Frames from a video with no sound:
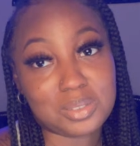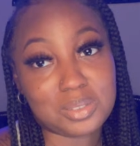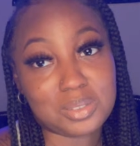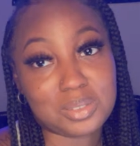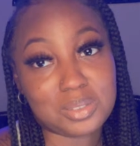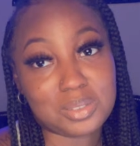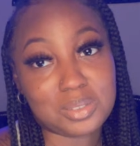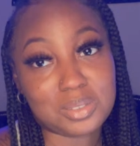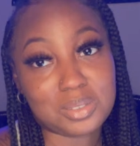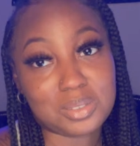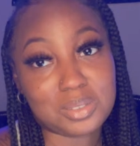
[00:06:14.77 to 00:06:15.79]
ultimately
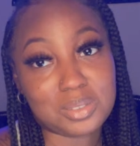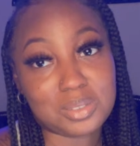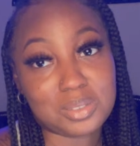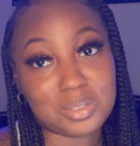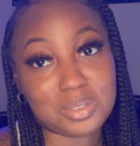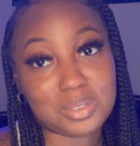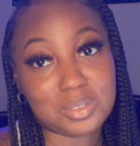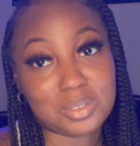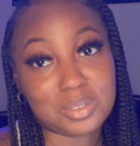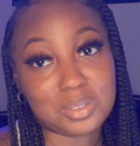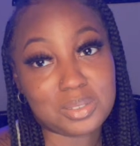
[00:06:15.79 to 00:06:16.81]
not be malicious,
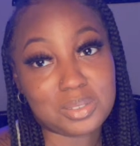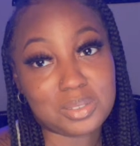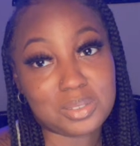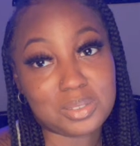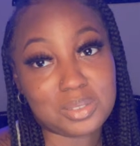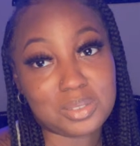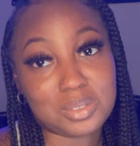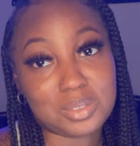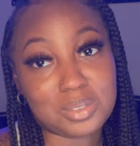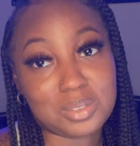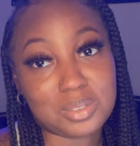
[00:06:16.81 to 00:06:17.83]
but she may
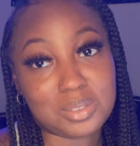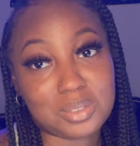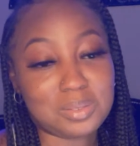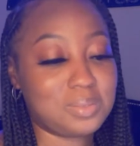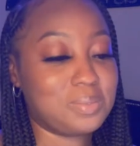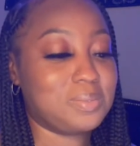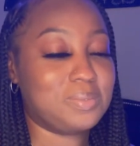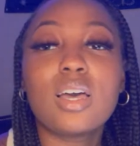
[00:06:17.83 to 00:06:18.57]
look malicious.